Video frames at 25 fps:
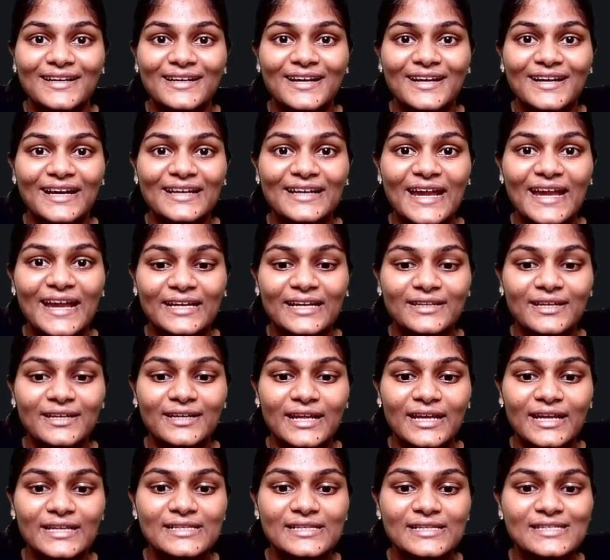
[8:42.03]
connected
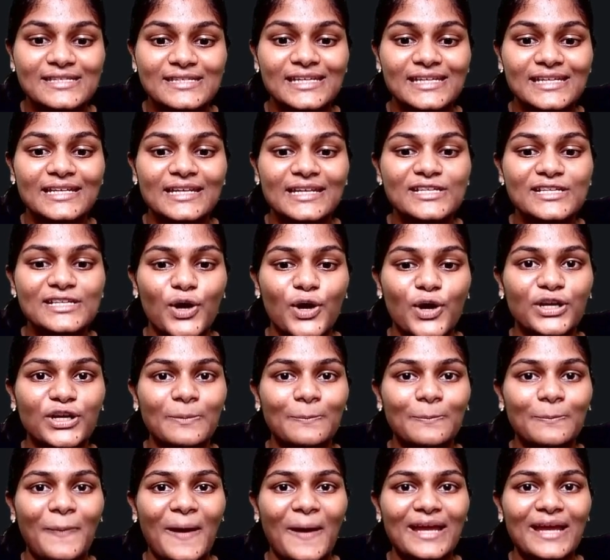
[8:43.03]
in series or in
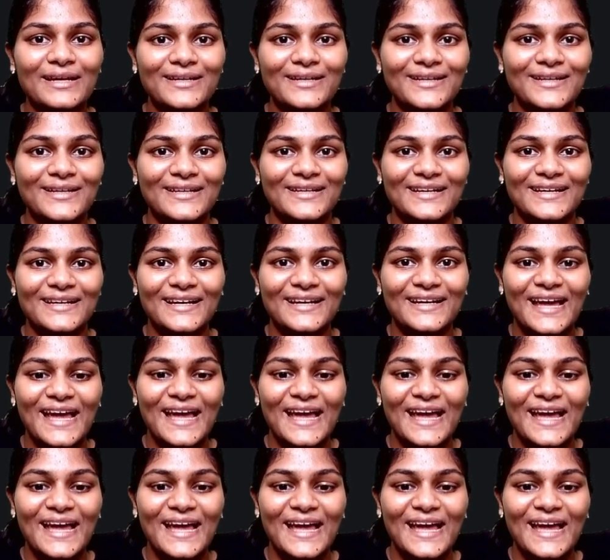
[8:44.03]
parallel.